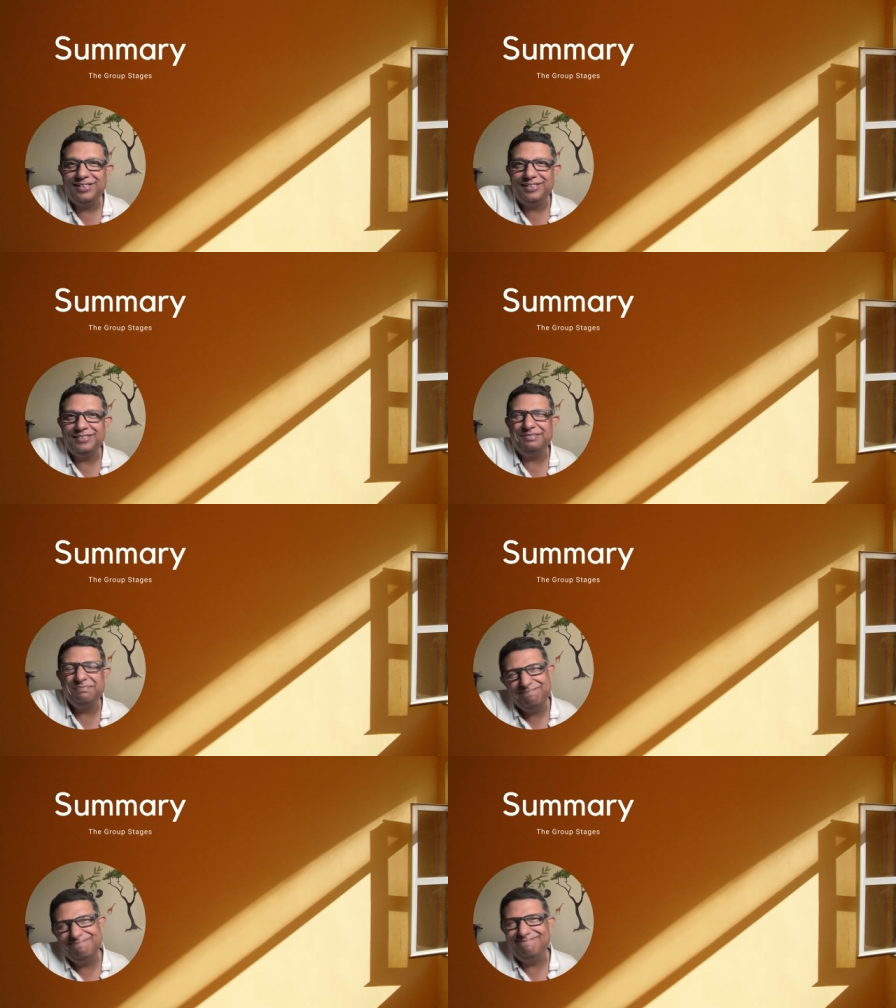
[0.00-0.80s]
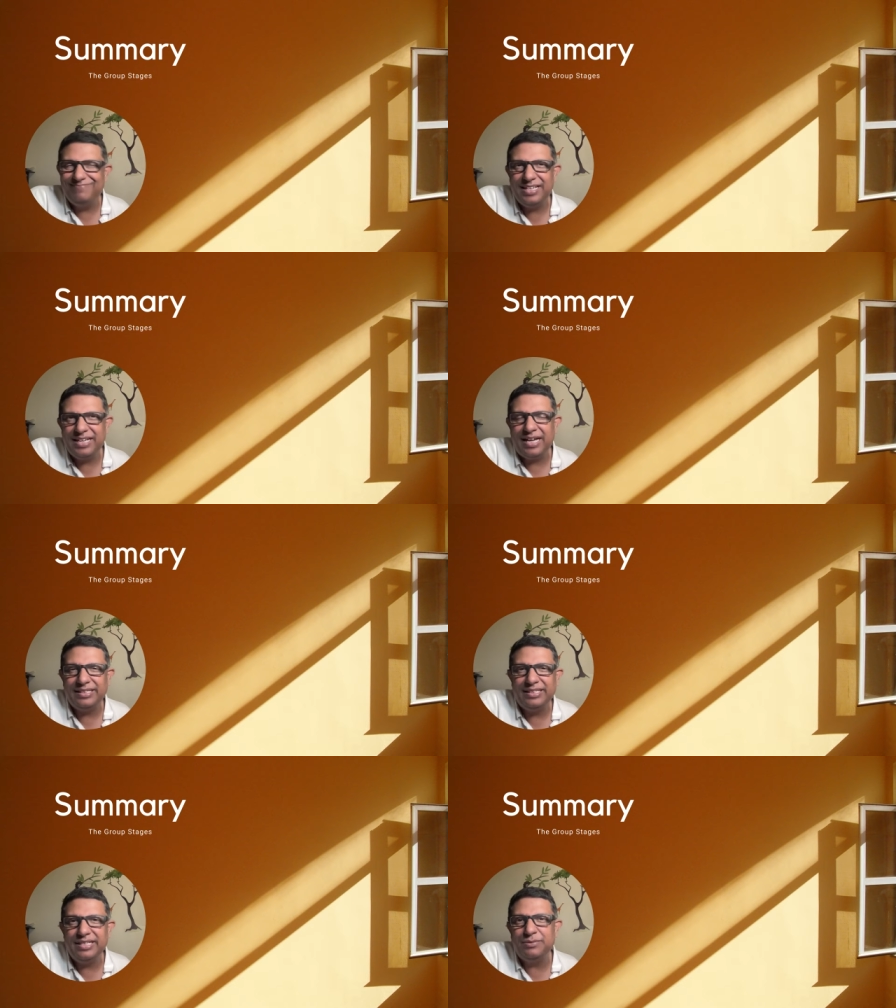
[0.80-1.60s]
Uh,
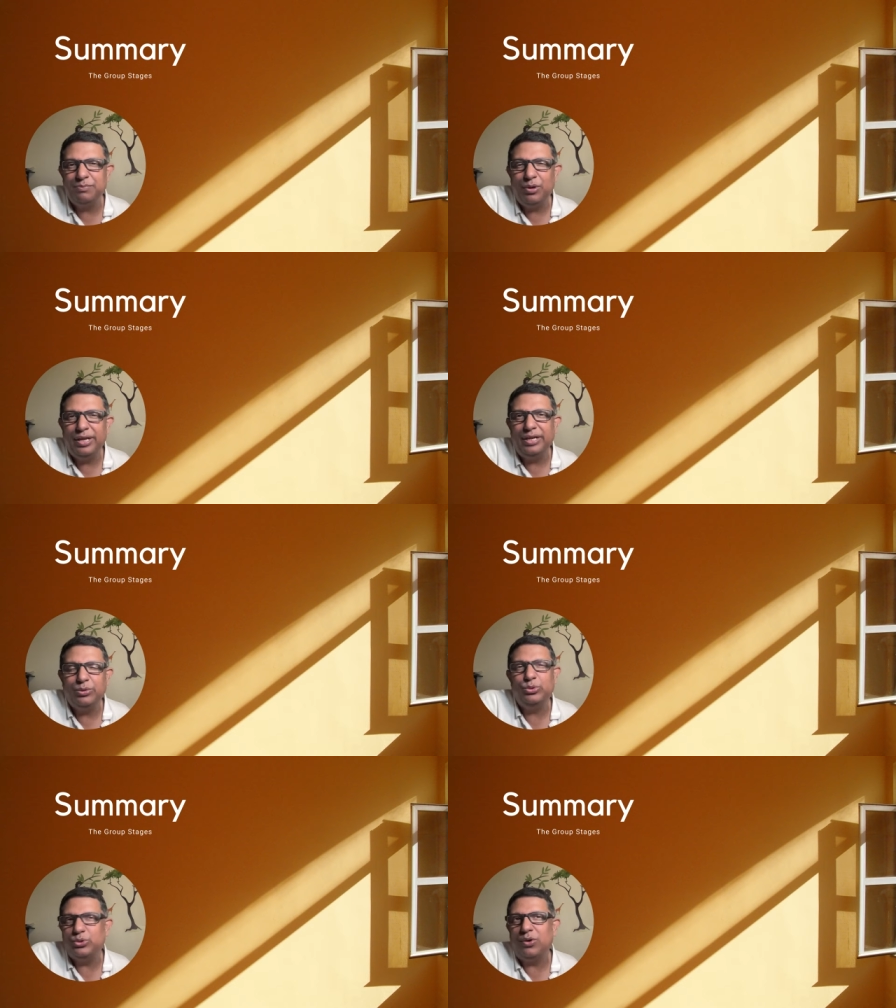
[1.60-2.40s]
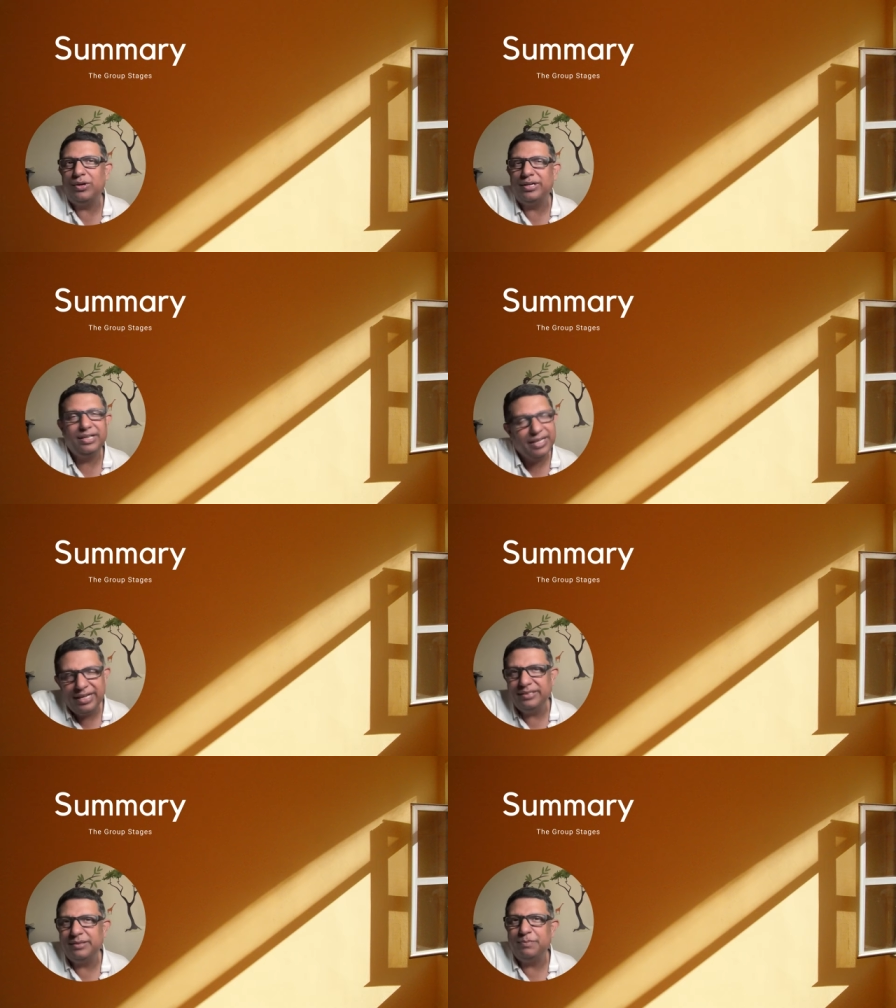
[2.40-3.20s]
I think it's bowling too short, and
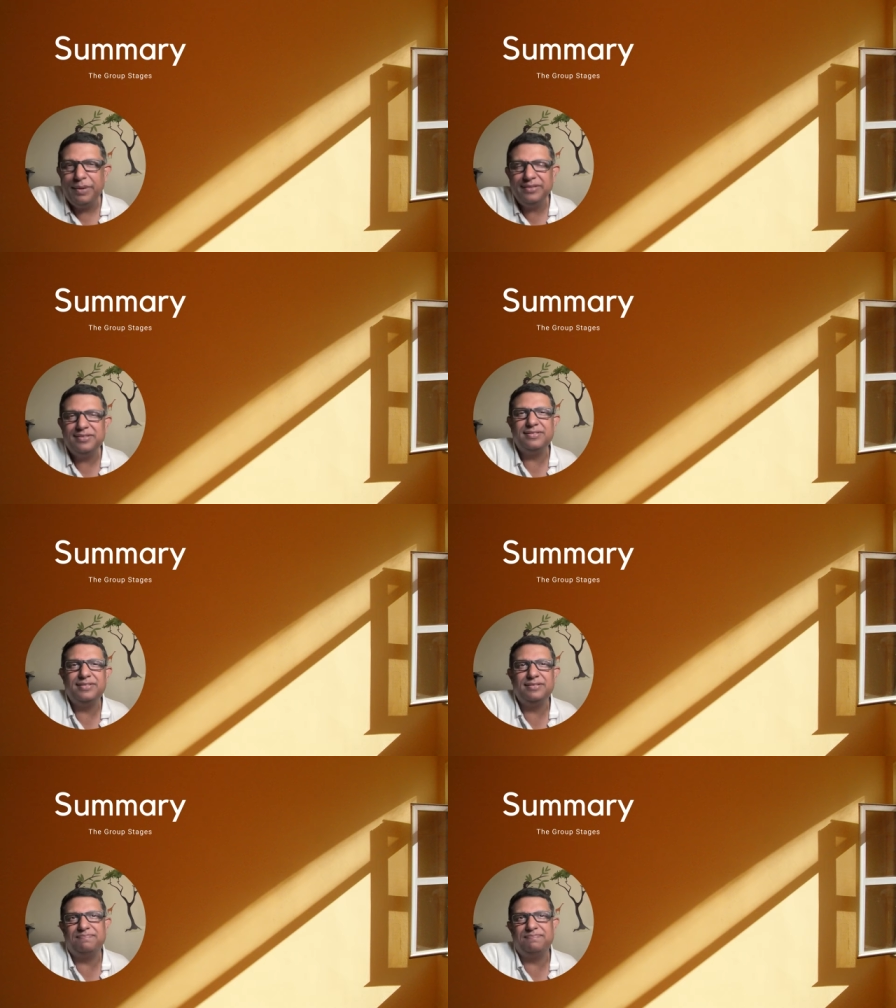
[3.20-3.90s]
again, the pace